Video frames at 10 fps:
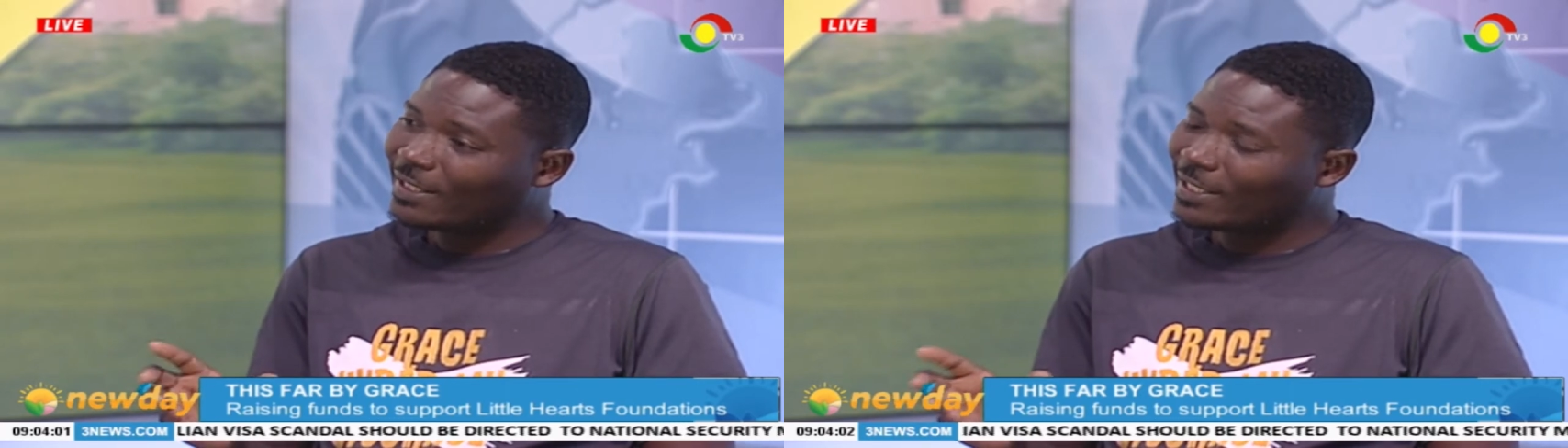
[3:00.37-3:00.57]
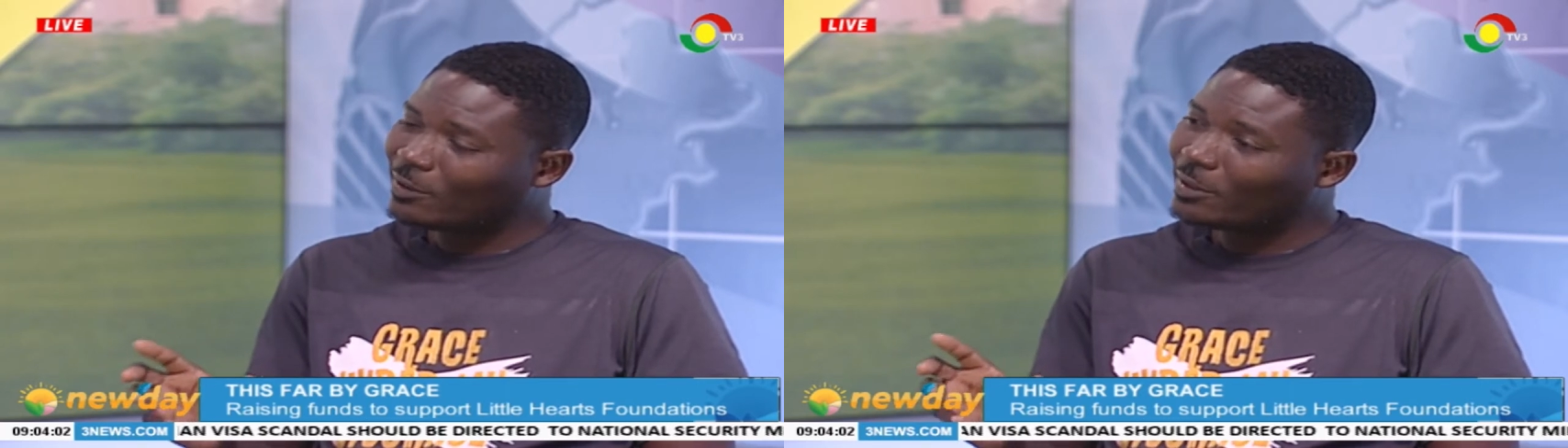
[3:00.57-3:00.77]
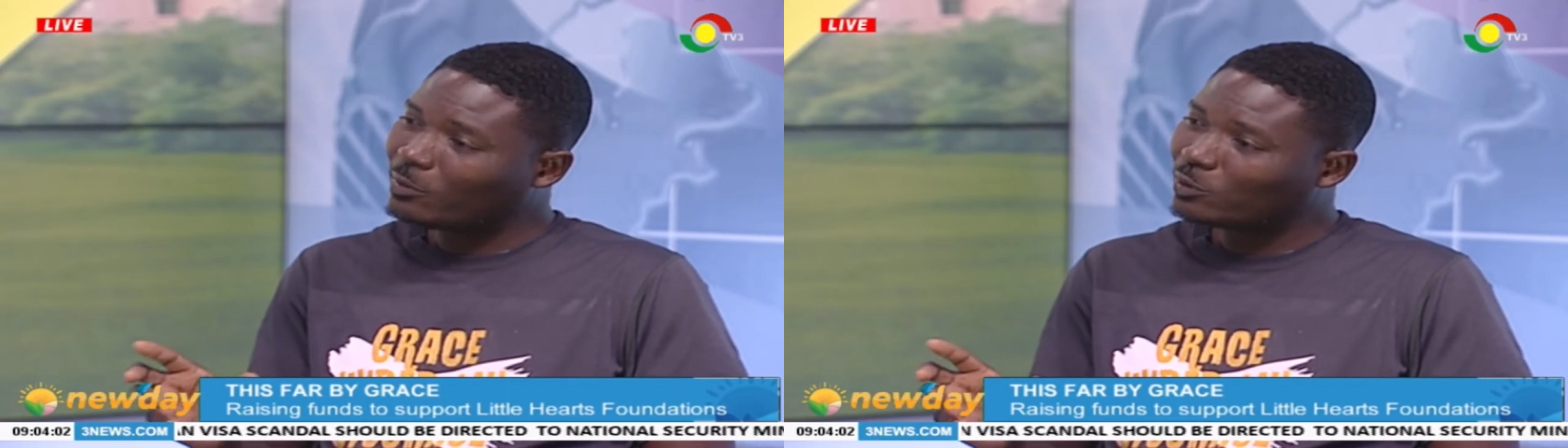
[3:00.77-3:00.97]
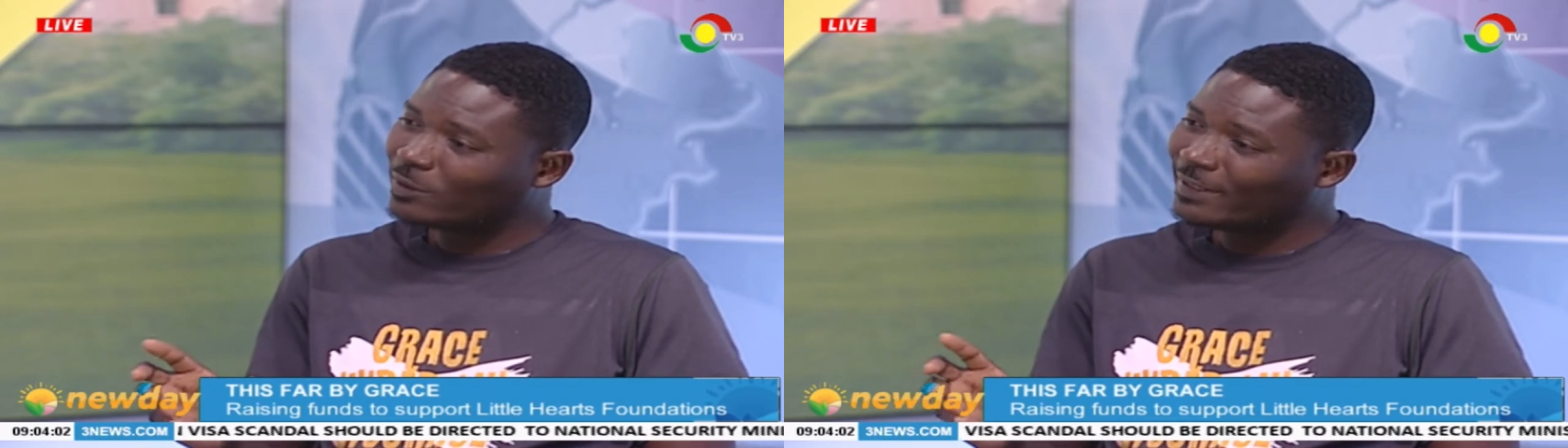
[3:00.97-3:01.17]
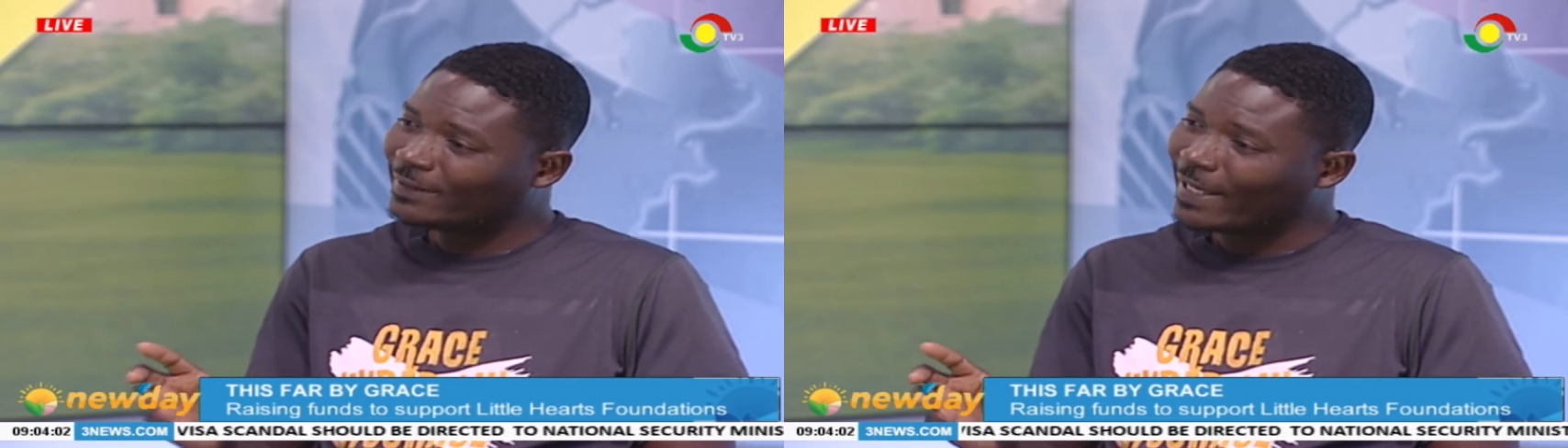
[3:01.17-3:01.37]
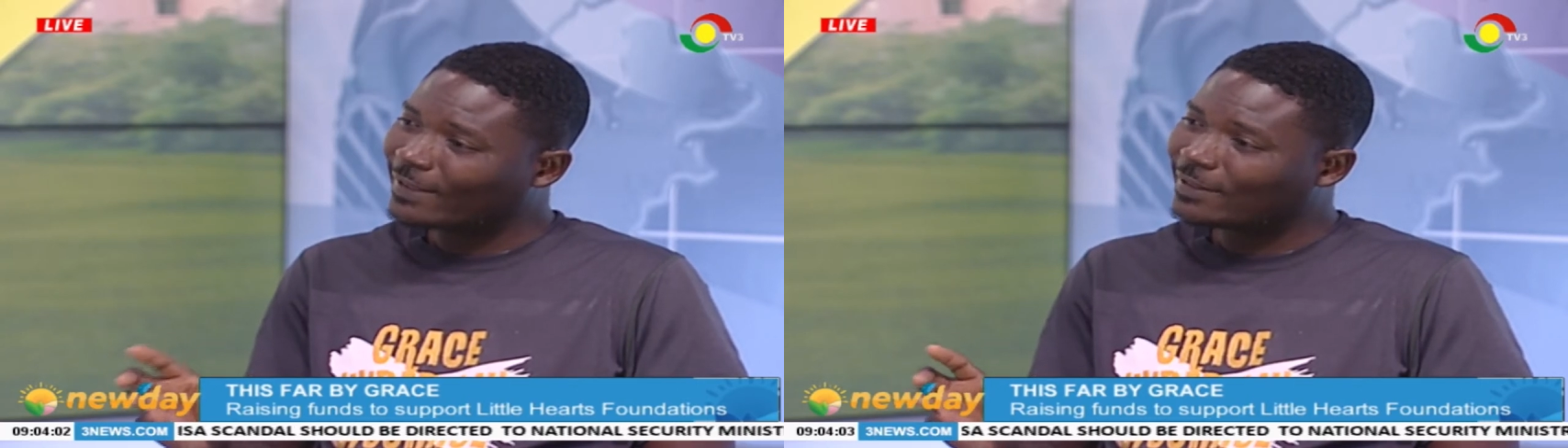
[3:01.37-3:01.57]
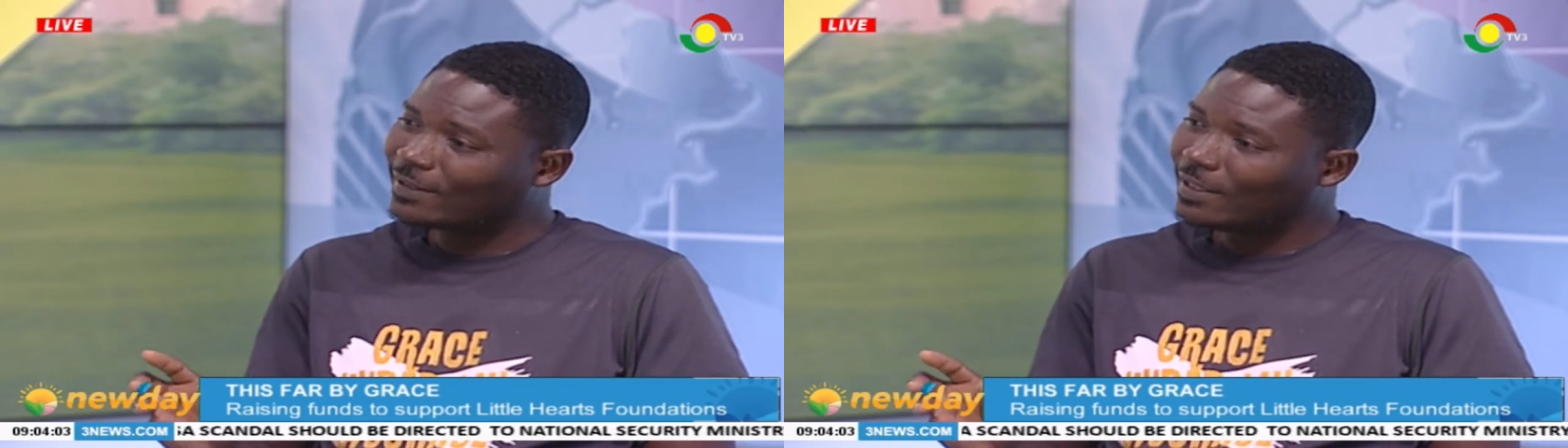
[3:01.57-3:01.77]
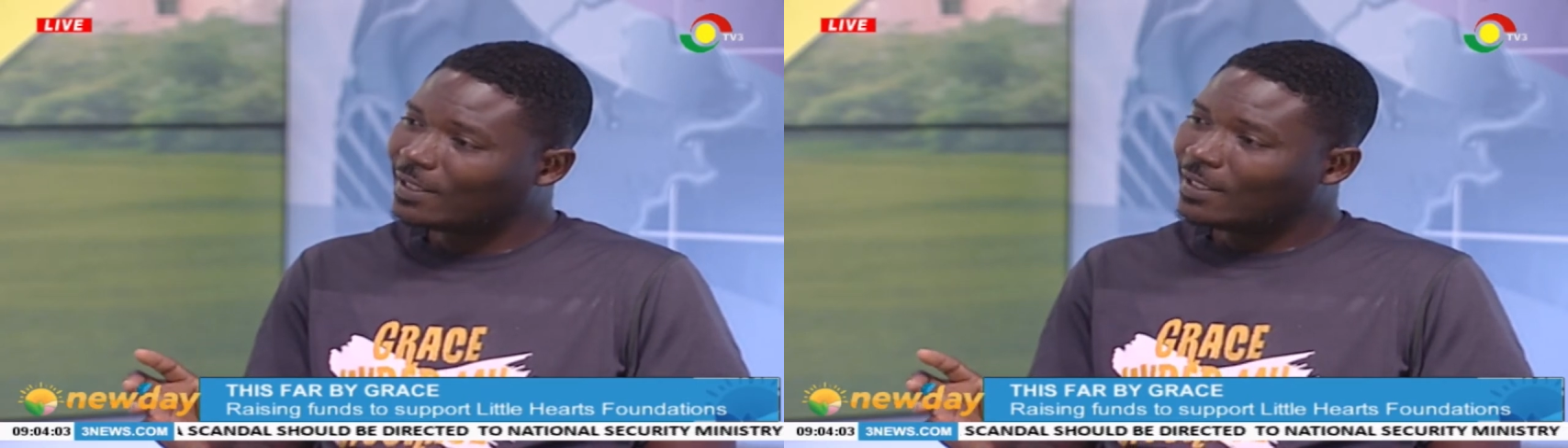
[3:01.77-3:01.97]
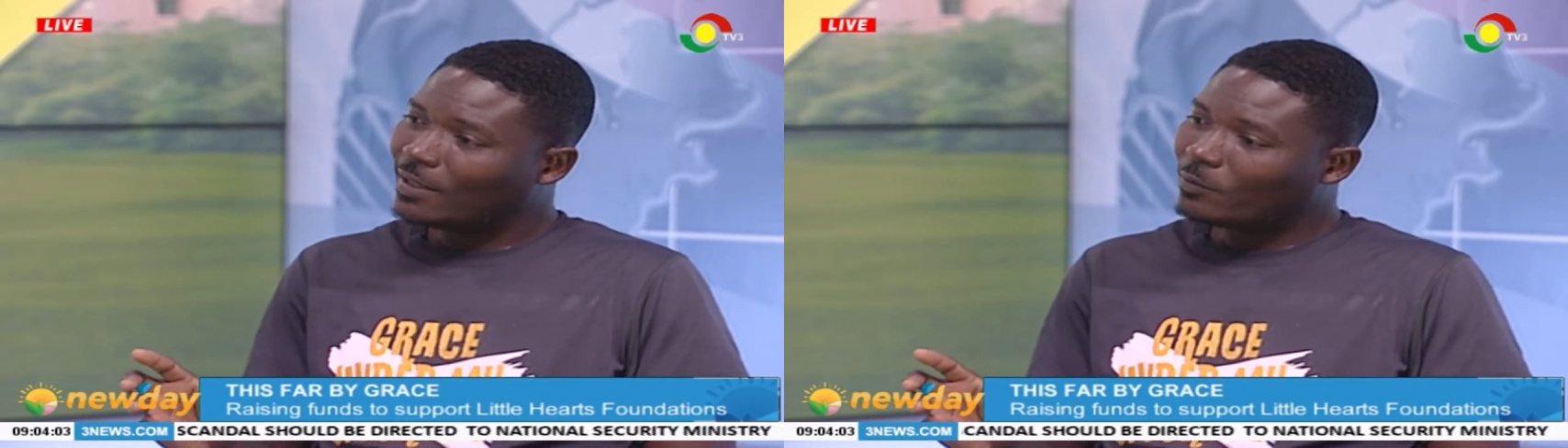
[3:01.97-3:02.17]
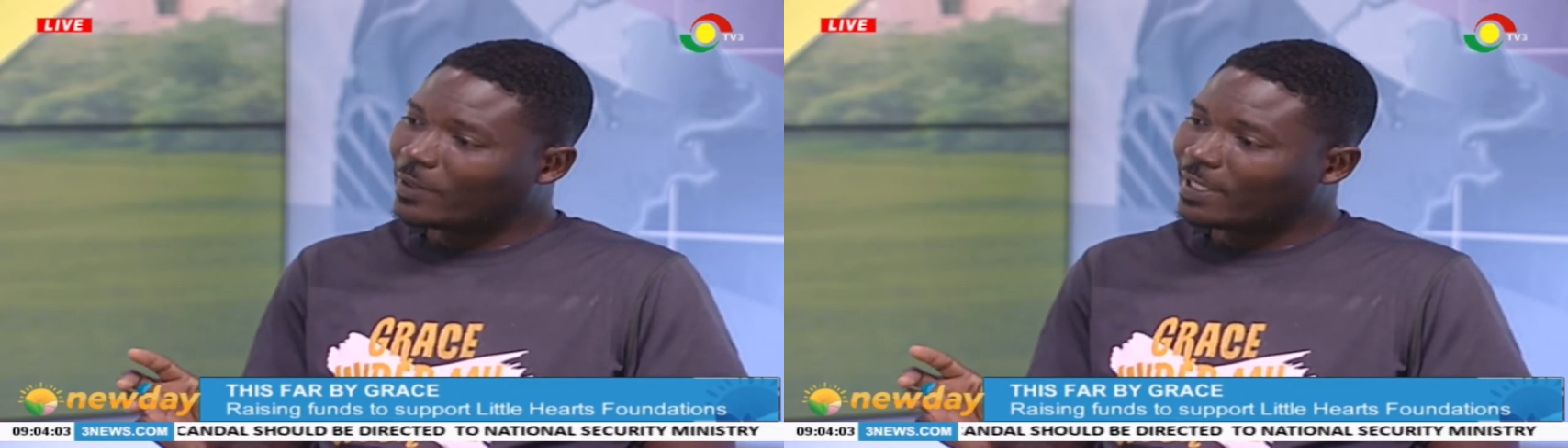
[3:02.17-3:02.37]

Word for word: They are not able to detect when